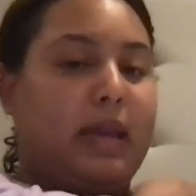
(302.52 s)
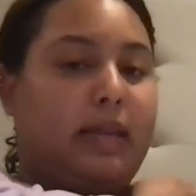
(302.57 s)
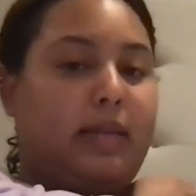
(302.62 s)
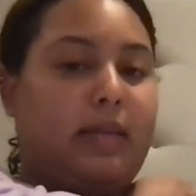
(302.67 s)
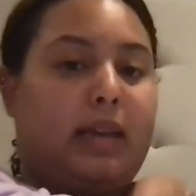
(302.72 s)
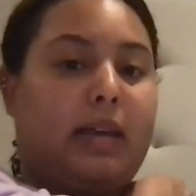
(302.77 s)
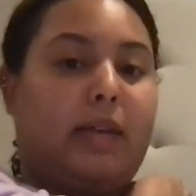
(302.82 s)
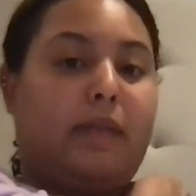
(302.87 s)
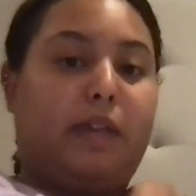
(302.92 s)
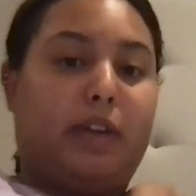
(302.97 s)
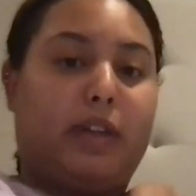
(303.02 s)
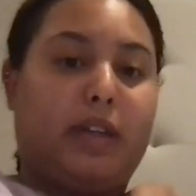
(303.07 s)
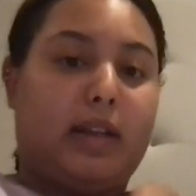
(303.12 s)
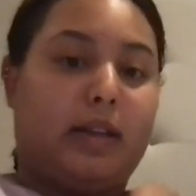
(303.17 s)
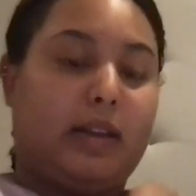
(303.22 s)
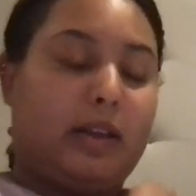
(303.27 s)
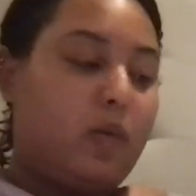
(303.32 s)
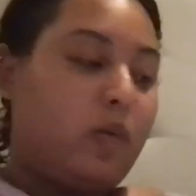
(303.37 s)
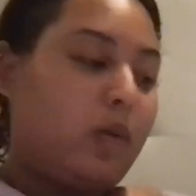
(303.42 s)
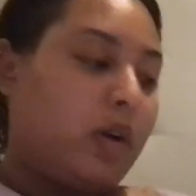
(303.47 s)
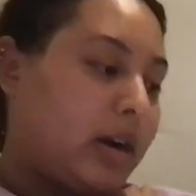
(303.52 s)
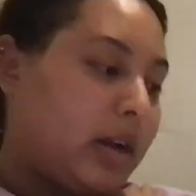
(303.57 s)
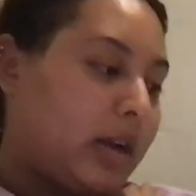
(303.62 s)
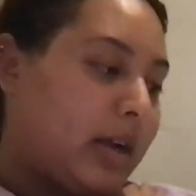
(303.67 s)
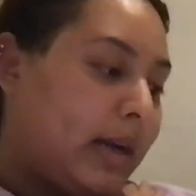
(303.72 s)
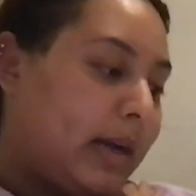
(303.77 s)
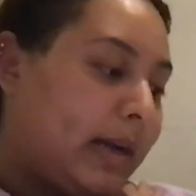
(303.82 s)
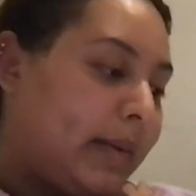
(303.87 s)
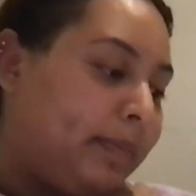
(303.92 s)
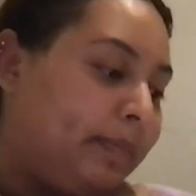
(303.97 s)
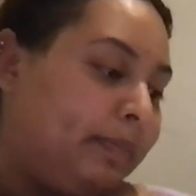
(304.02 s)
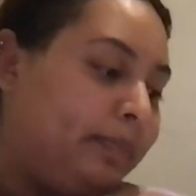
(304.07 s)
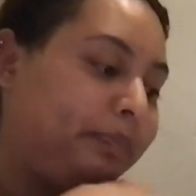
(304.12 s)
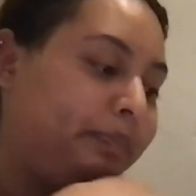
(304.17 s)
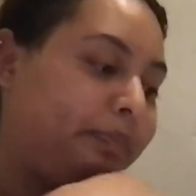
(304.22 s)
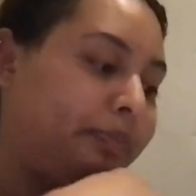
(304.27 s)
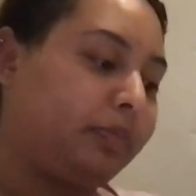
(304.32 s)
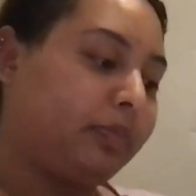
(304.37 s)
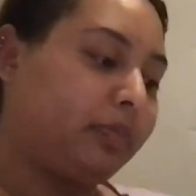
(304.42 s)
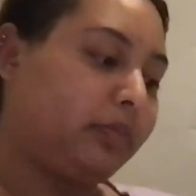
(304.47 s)
basic infertility workup,
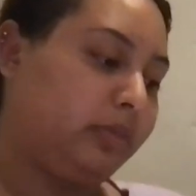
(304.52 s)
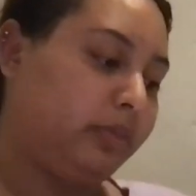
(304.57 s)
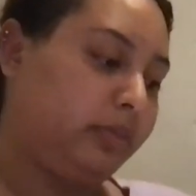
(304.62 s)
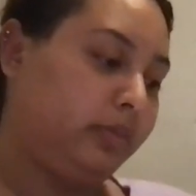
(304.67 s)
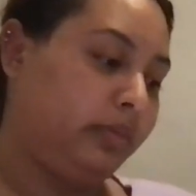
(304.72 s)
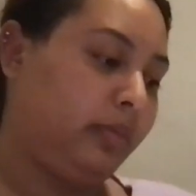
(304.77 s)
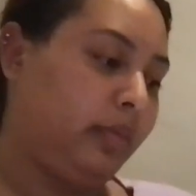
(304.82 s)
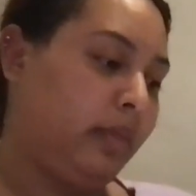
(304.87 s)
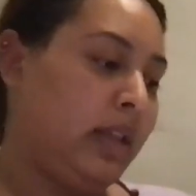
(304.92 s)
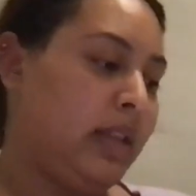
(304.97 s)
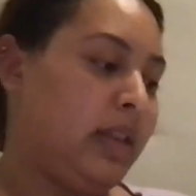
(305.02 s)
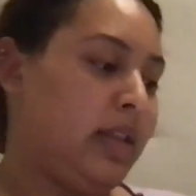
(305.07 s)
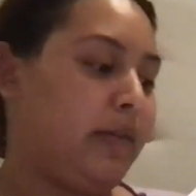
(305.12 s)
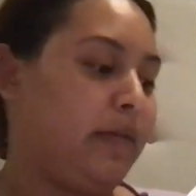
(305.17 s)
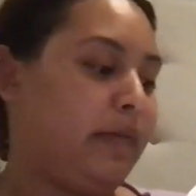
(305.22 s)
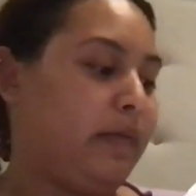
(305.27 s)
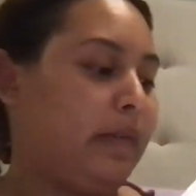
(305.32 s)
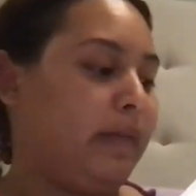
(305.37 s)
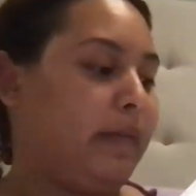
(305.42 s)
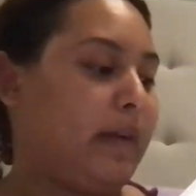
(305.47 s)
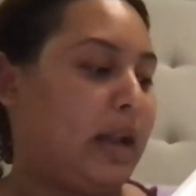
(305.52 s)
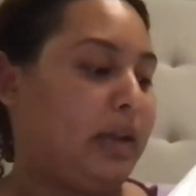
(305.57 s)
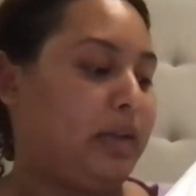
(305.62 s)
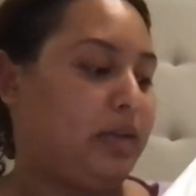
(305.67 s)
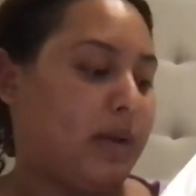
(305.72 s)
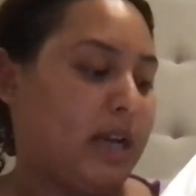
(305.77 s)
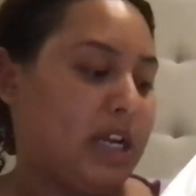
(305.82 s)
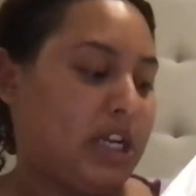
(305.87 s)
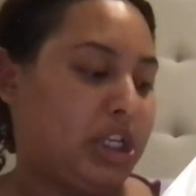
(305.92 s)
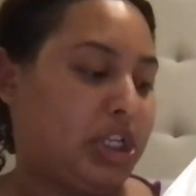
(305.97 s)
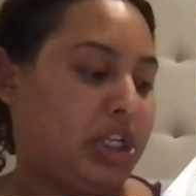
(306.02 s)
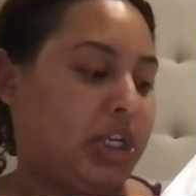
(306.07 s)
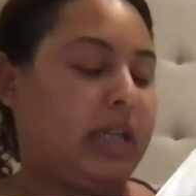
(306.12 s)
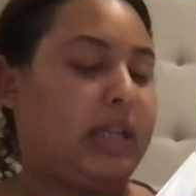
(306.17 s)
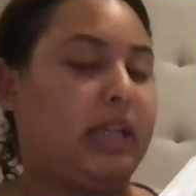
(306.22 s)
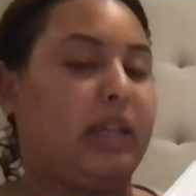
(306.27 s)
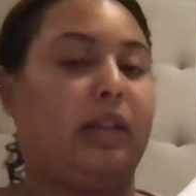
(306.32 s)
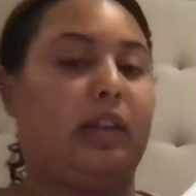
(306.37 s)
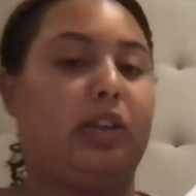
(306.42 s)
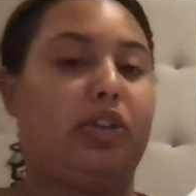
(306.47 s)
the
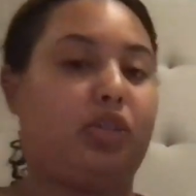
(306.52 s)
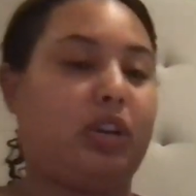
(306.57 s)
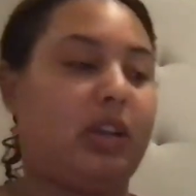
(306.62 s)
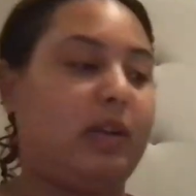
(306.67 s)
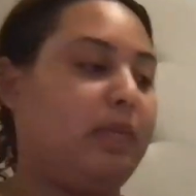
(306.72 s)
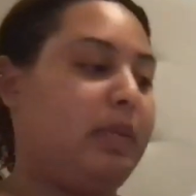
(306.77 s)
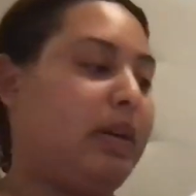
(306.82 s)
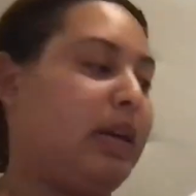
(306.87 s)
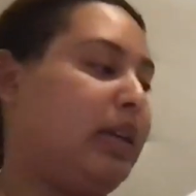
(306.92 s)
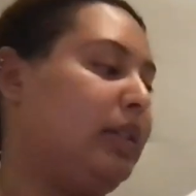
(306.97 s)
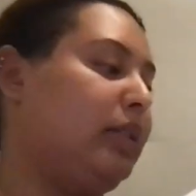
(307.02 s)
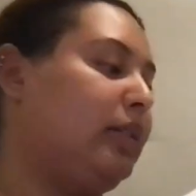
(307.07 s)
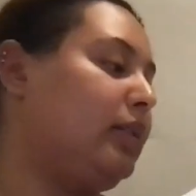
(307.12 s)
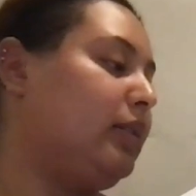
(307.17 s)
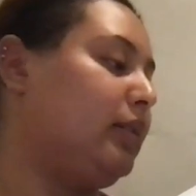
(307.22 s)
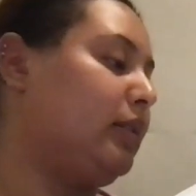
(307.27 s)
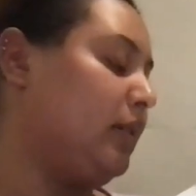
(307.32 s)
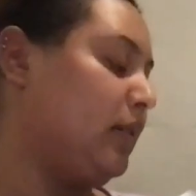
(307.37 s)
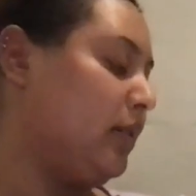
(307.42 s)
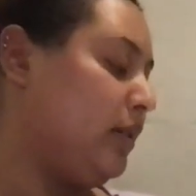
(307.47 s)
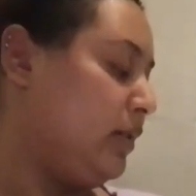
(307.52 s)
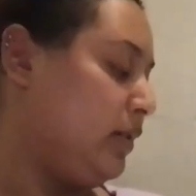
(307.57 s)
evaluation, the treatments.